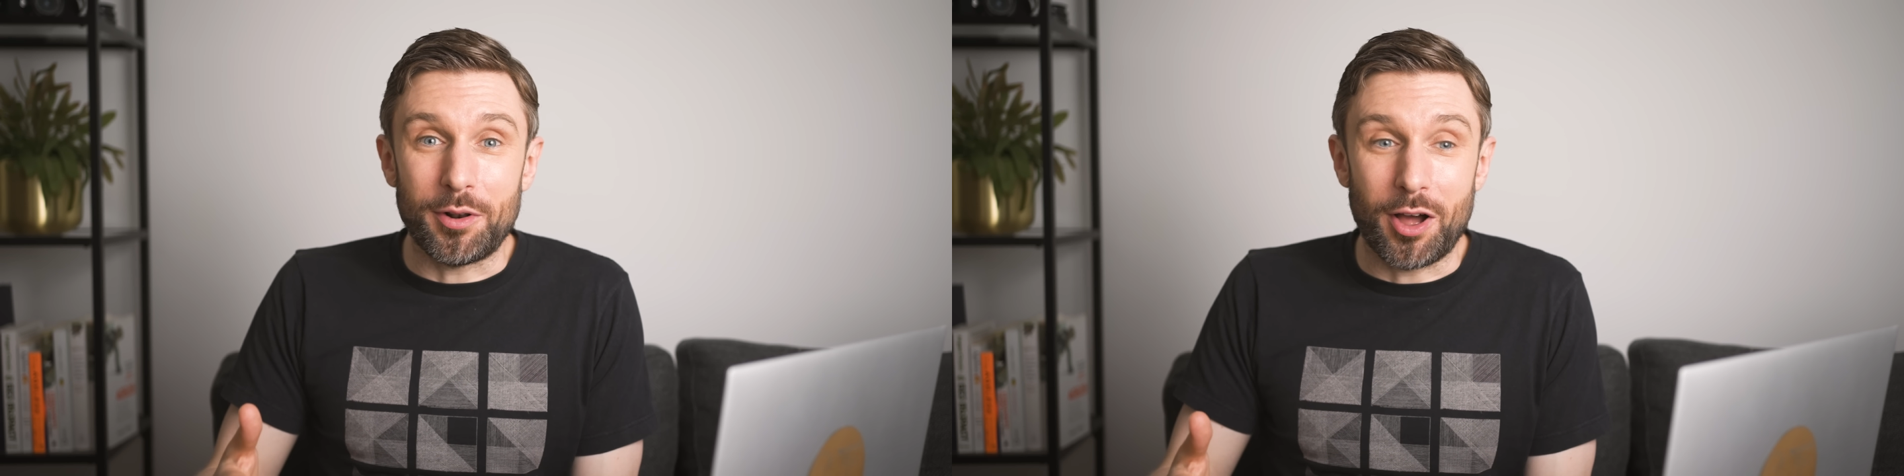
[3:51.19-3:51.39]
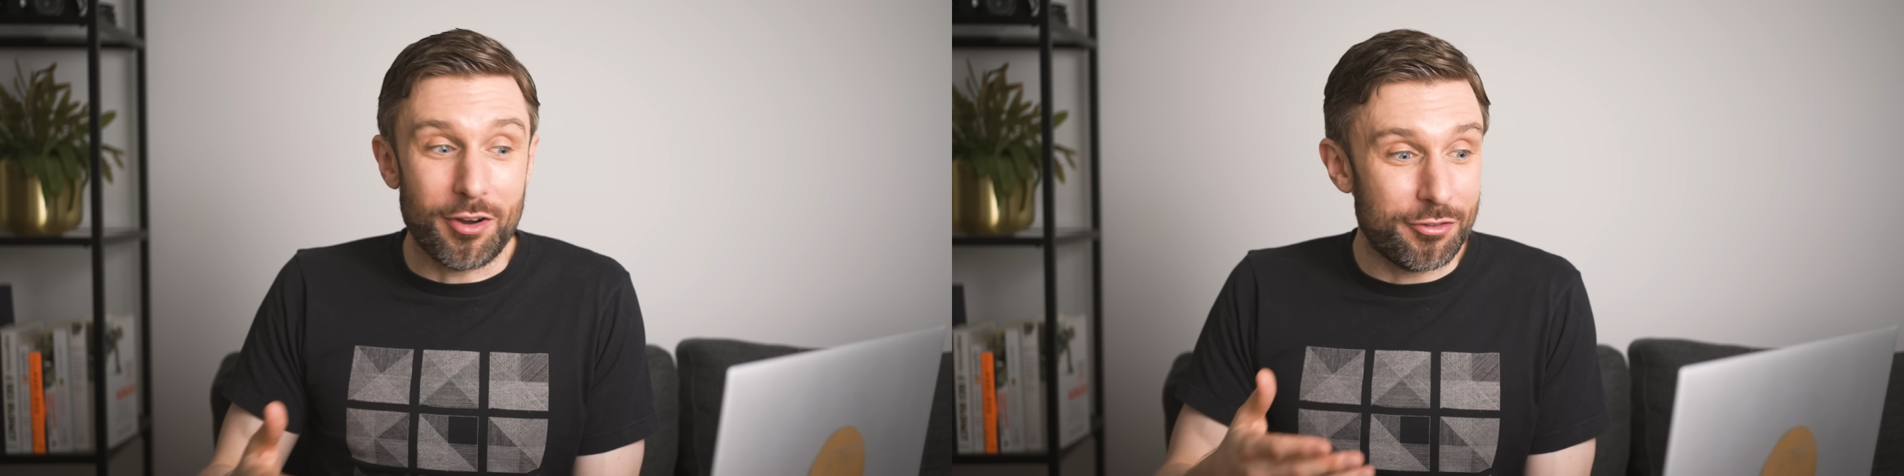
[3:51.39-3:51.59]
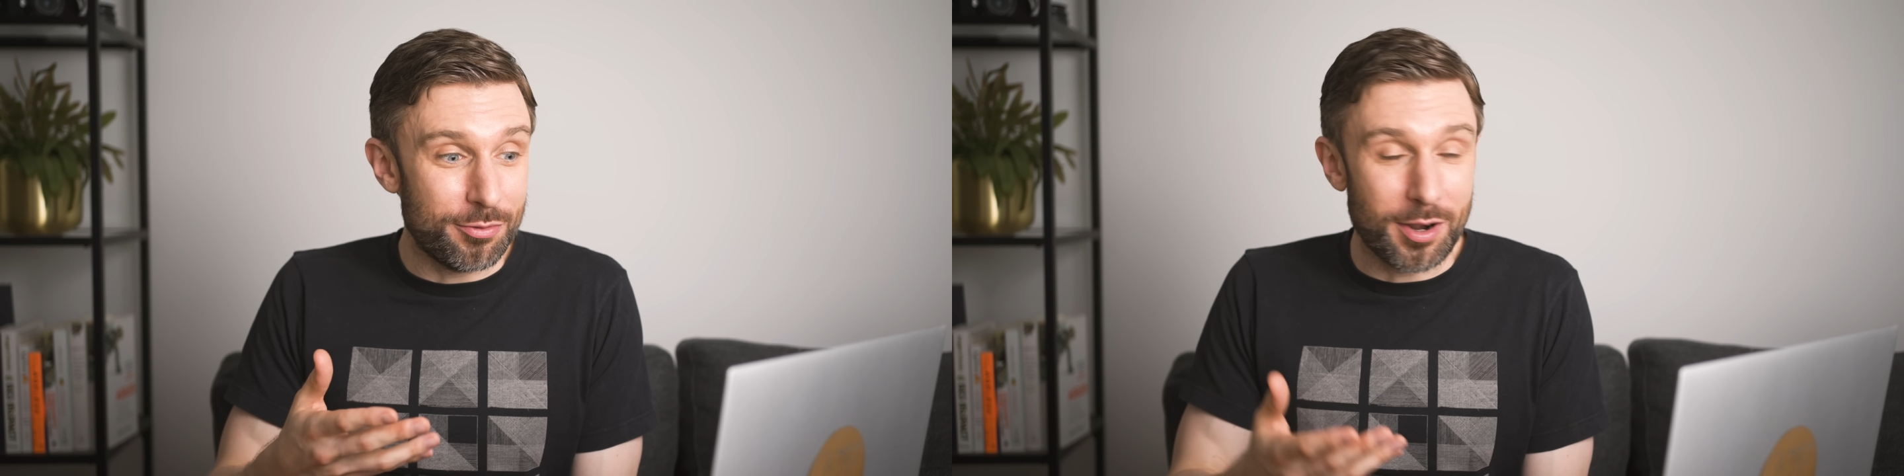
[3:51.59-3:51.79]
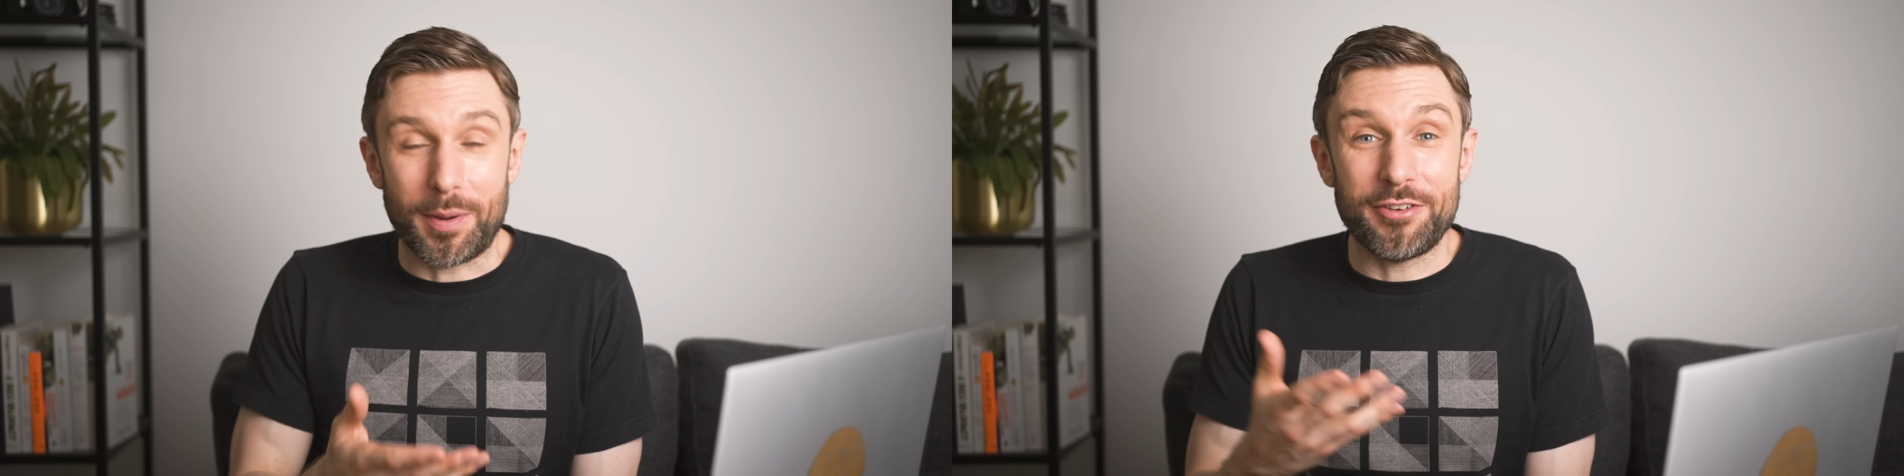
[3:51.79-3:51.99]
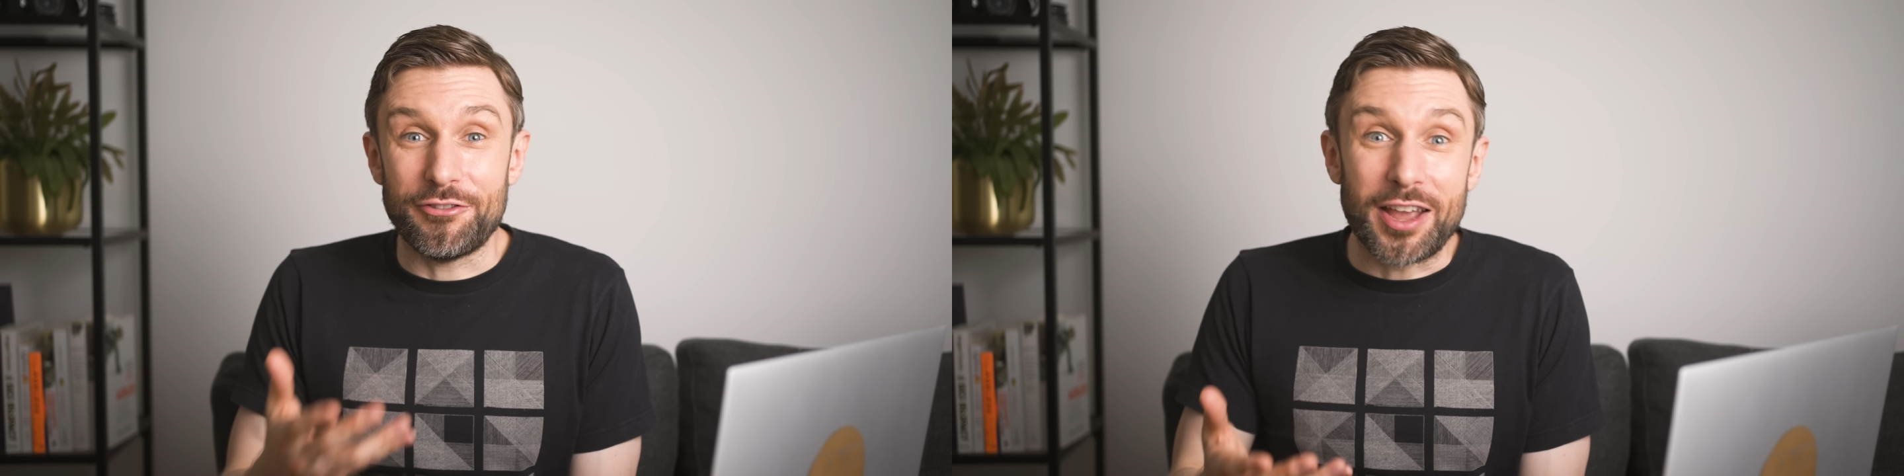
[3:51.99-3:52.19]
of one of my
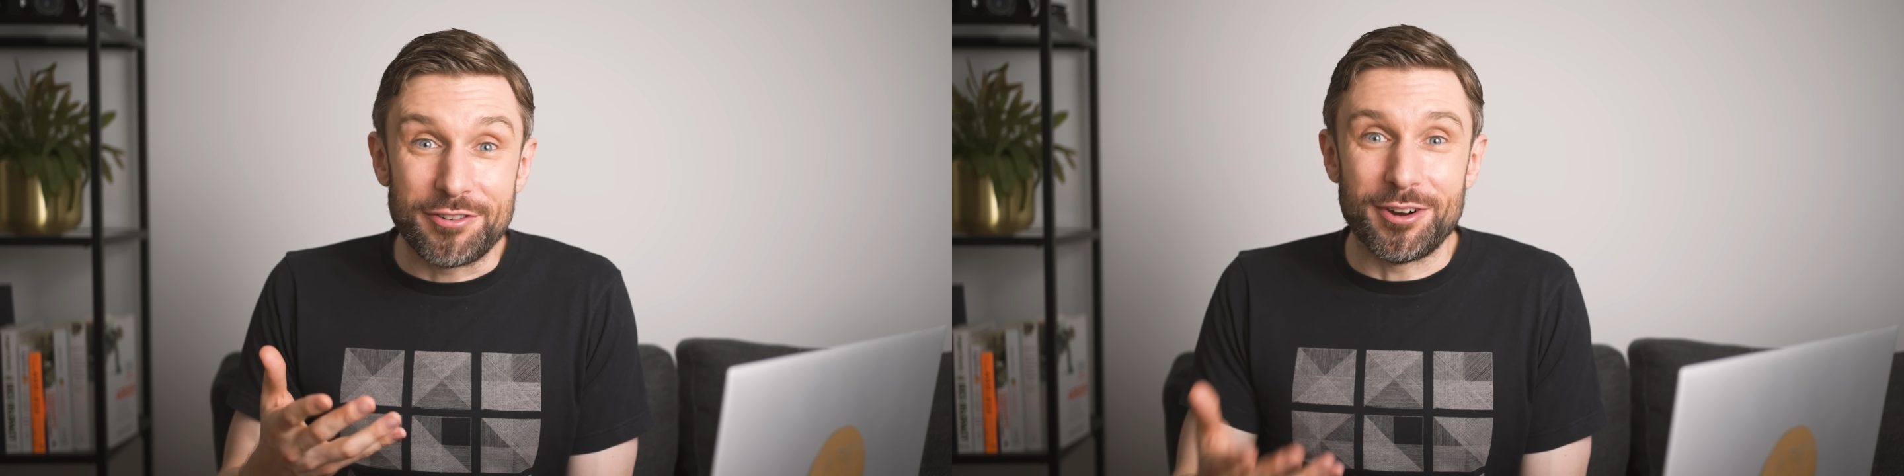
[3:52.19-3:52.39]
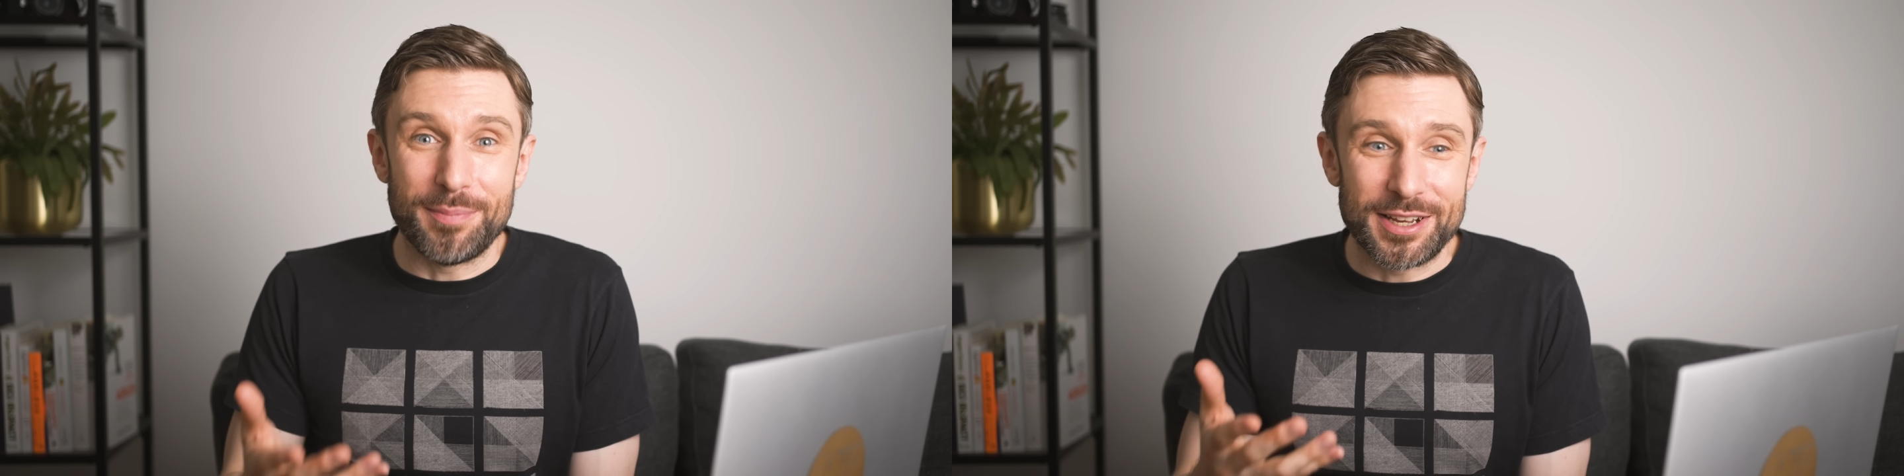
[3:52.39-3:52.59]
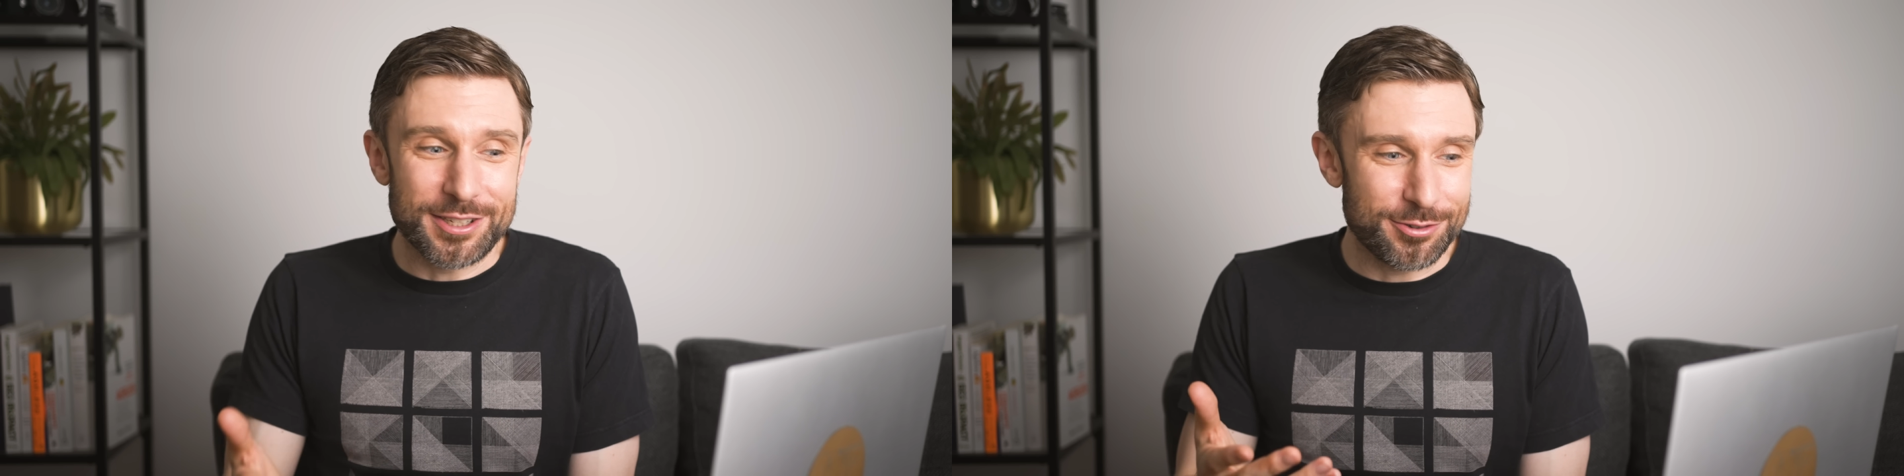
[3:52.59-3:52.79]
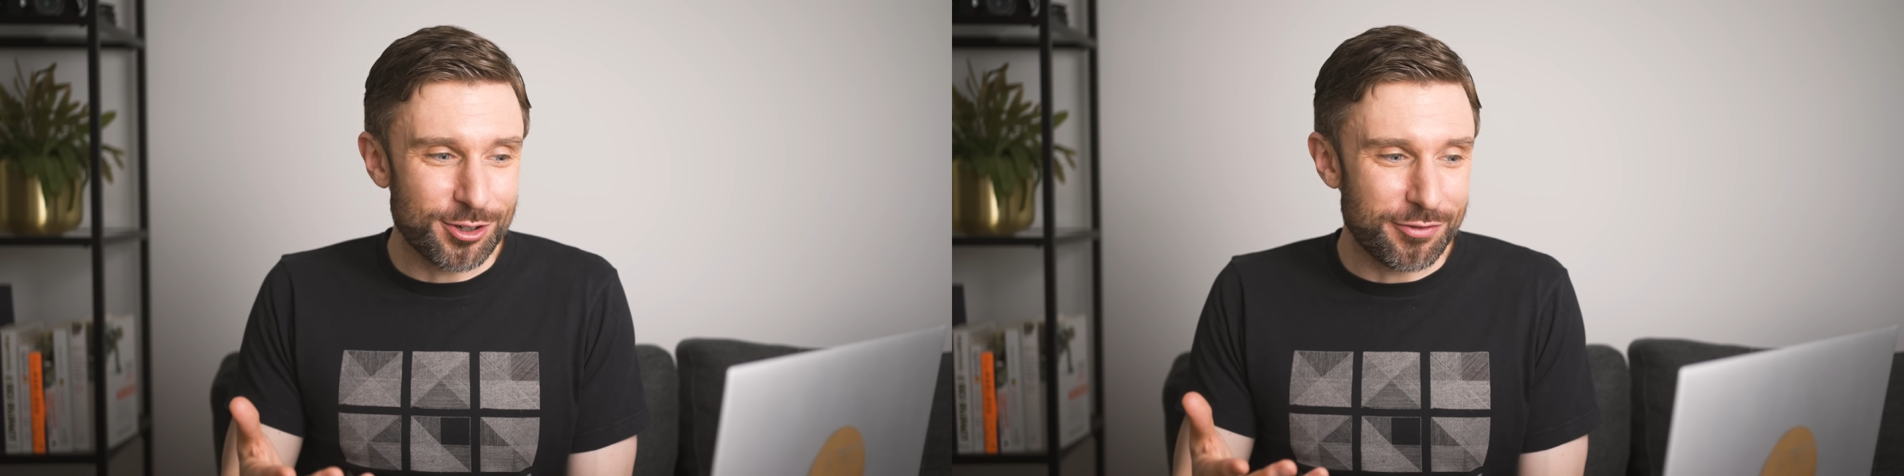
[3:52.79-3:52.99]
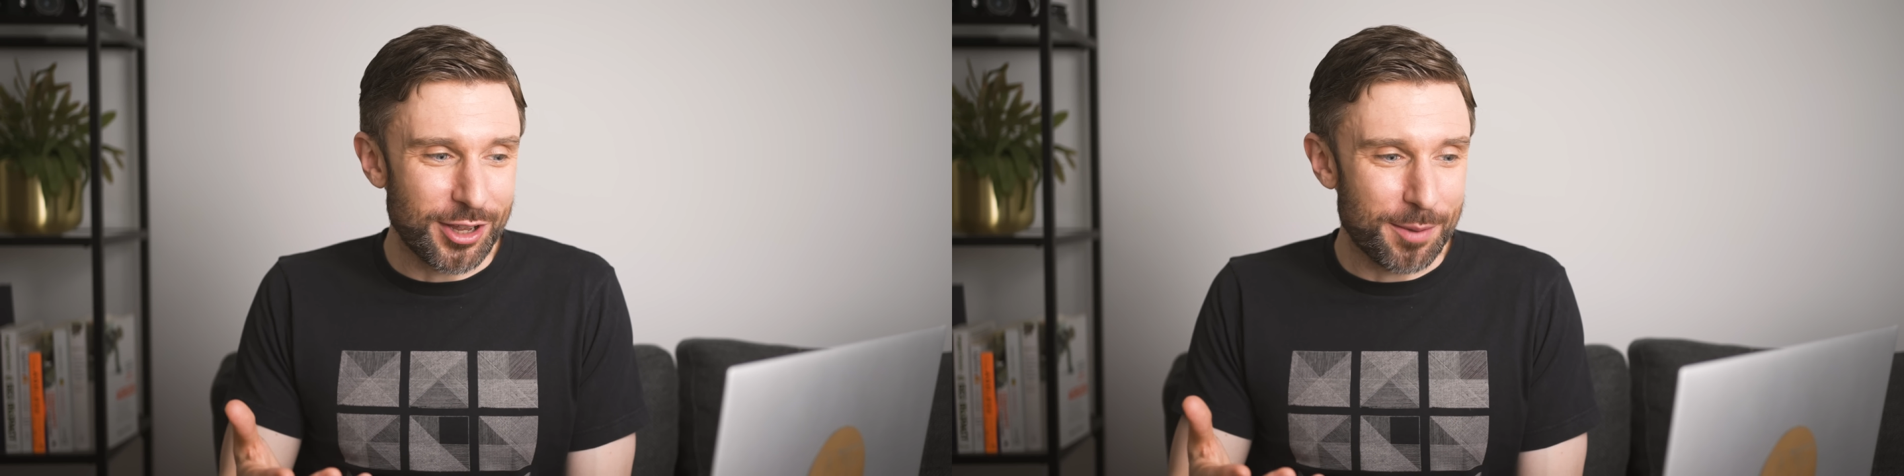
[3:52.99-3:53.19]
favourite bits of
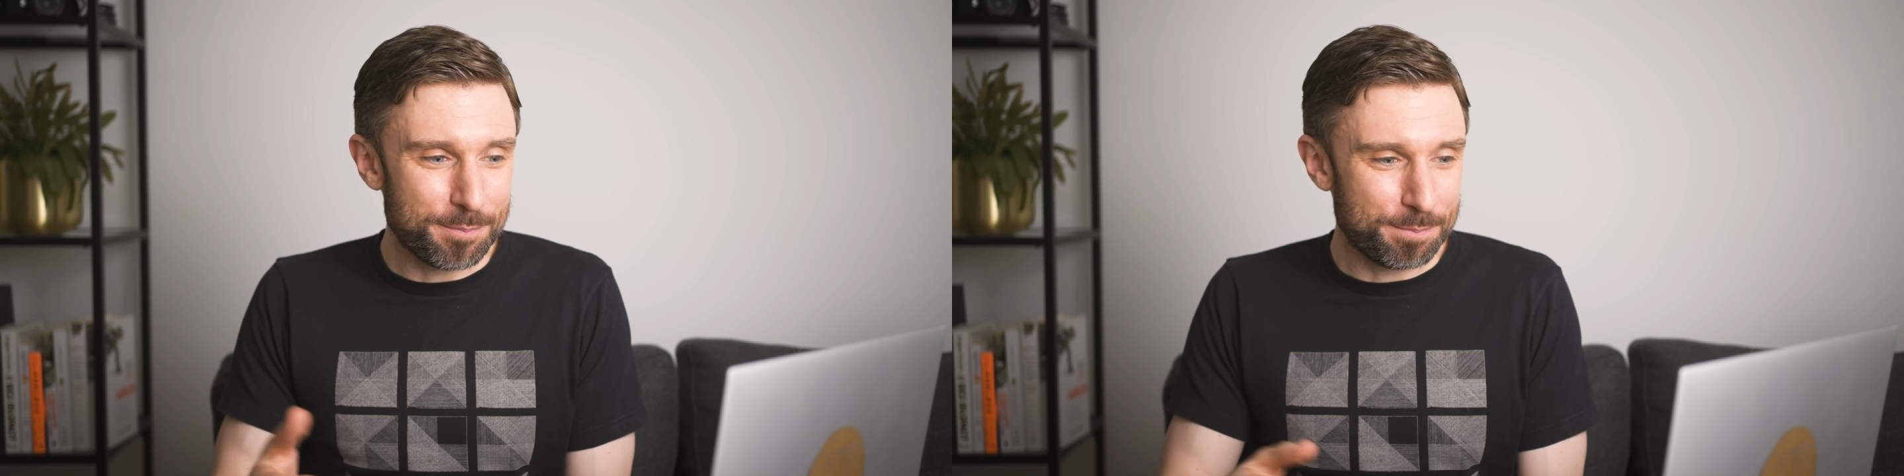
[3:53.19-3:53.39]
trivia.